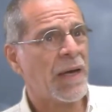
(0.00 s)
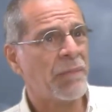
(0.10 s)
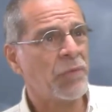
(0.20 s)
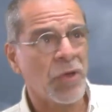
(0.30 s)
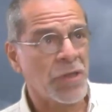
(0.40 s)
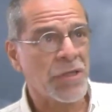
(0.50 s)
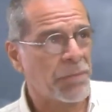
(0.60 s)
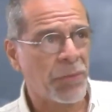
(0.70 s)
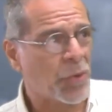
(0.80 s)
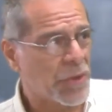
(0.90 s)
I'm not a
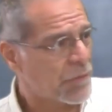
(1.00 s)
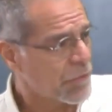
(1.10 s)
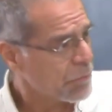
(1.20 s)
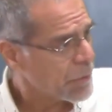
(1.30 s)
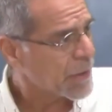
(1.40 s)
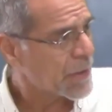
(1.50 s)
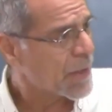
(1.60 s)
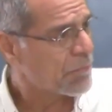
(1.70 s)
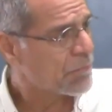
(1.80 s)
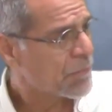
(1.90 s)
supporter of the
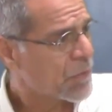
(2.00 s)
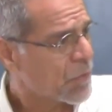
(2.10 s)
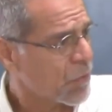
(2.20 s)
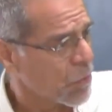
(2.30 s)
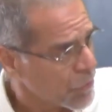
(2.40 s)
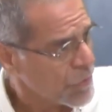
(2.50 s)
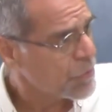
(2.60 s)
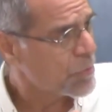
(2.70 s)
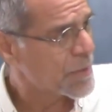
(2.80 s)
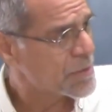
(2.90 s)
PNM or
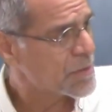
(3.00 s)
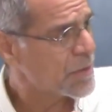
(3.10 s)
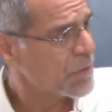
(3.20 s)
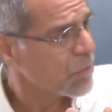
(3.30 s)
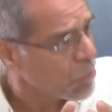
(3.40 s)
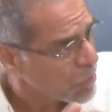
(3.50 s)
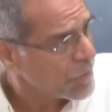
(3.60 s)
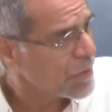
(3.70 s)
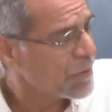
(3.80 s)
the UNC or